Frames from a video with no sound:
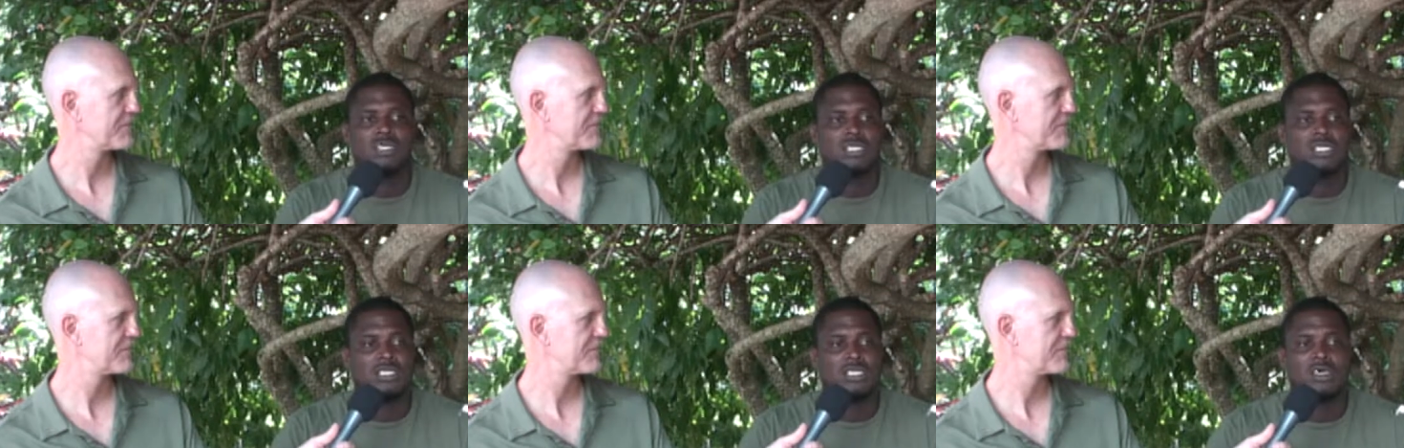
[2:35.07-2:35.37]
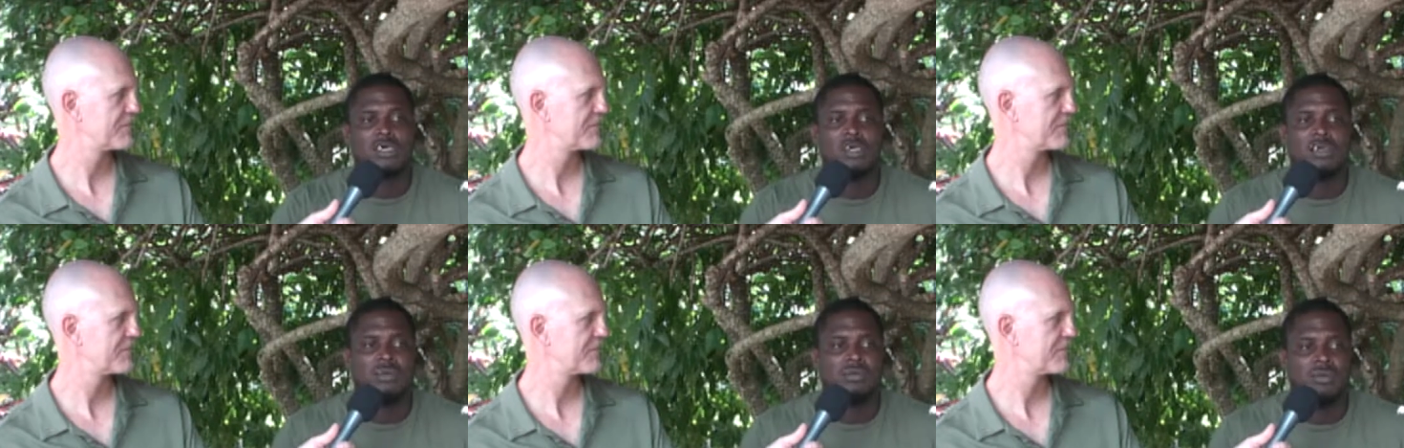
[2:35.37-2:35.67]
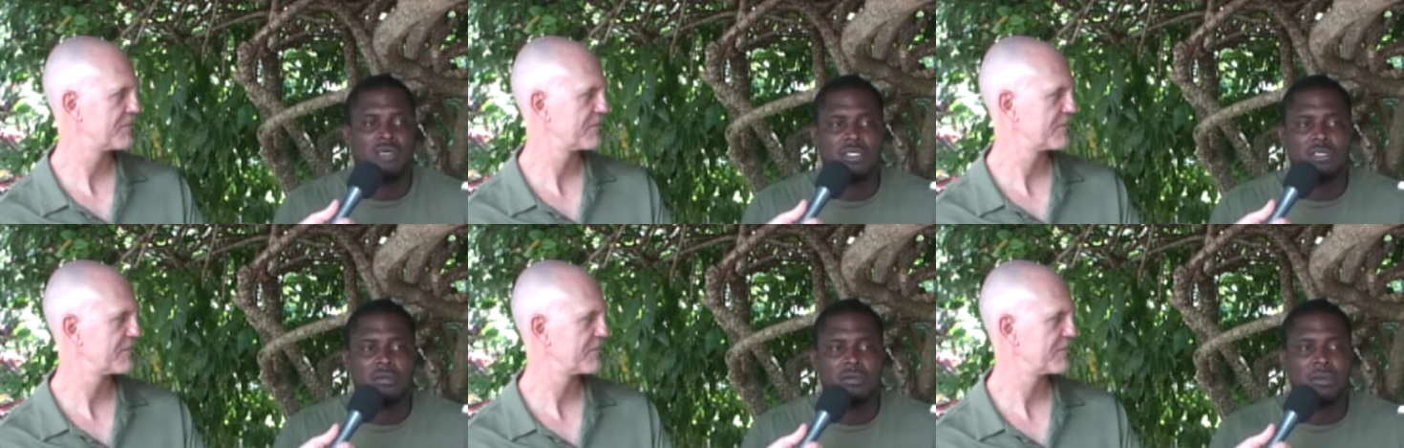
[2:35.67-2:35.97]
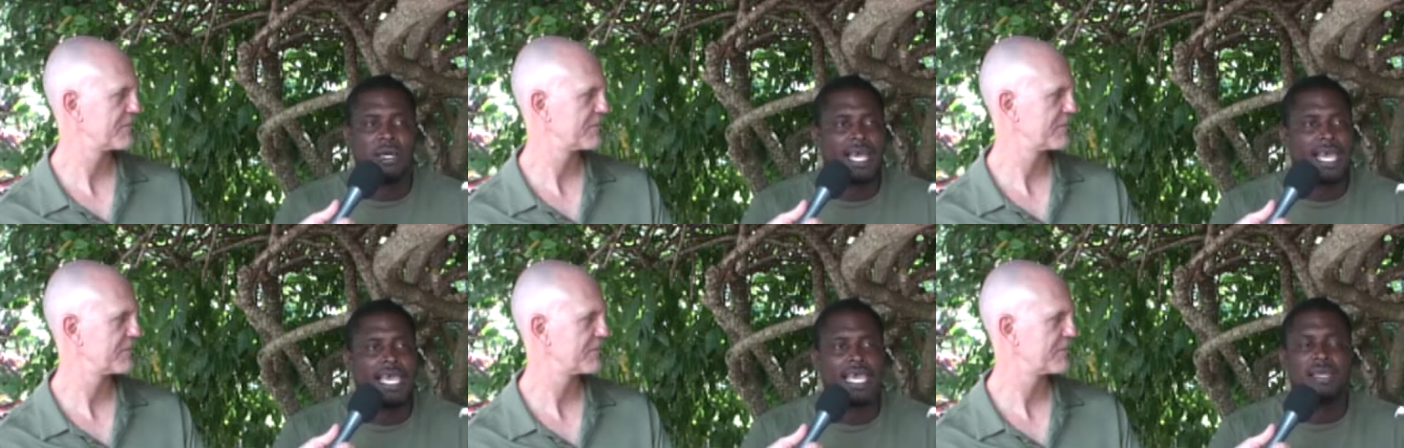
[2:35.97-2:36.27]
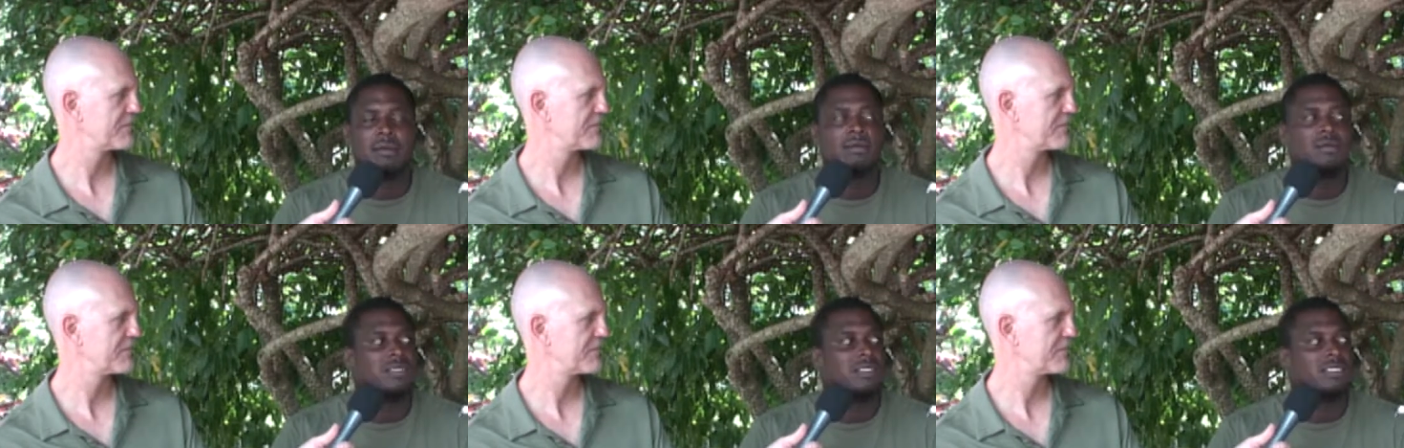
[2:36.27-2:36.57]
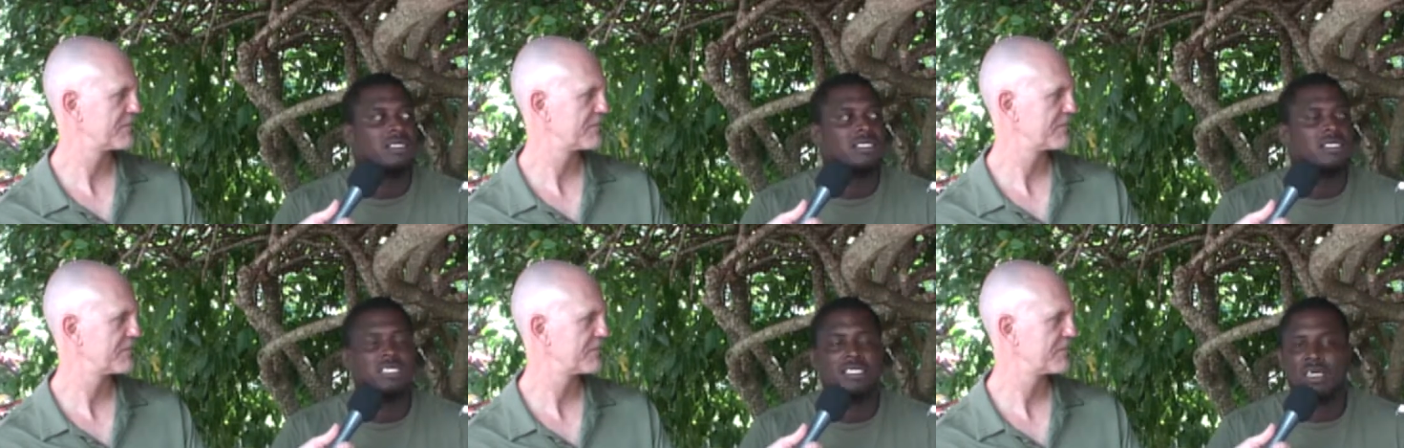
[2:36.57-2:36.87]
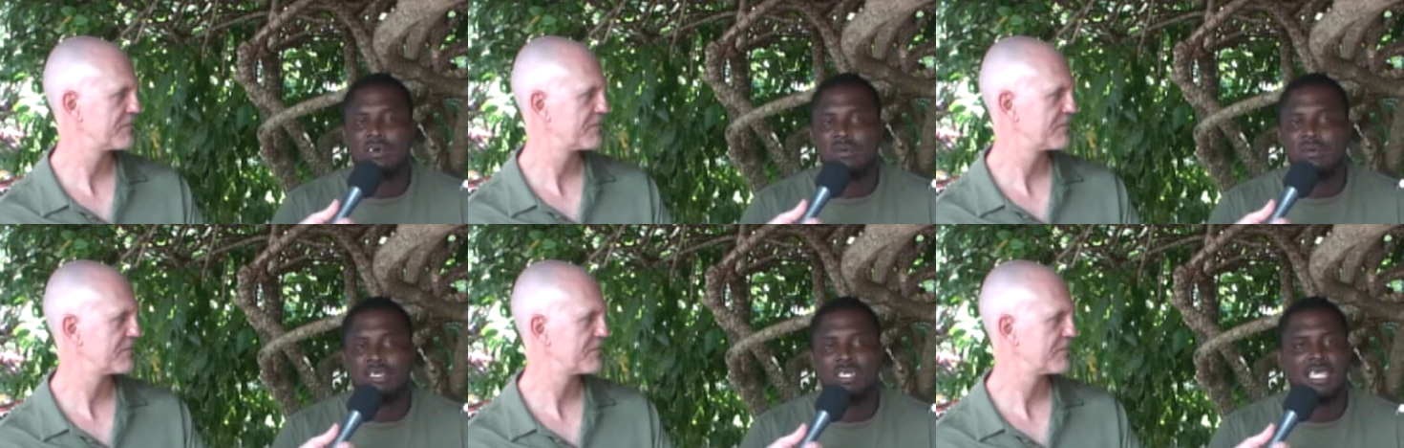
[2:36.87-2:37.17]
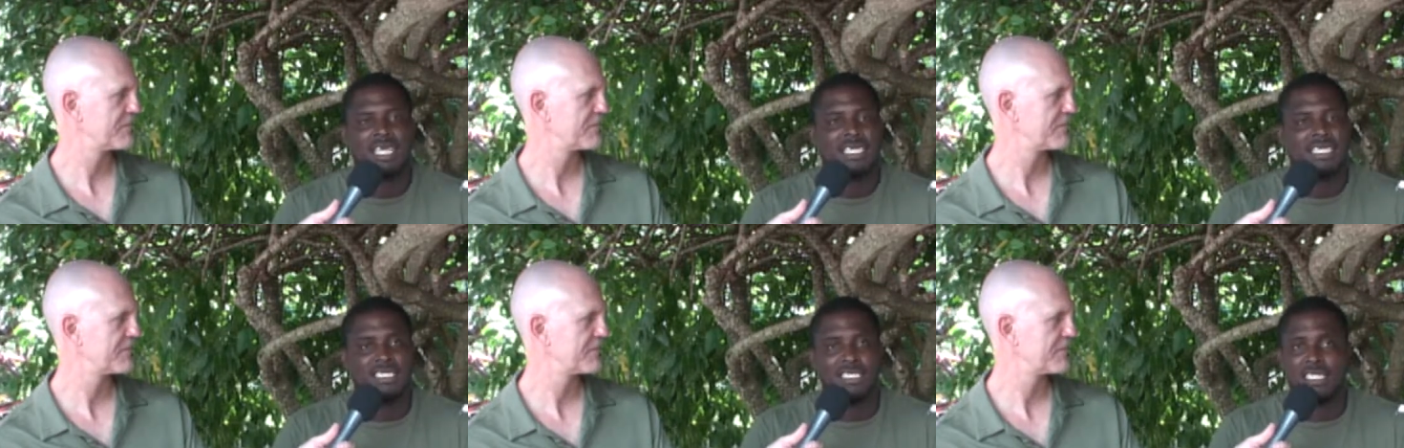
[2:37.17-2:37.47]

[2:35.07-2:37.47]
Speaker 1: sit down and read the Bible and stuff like that.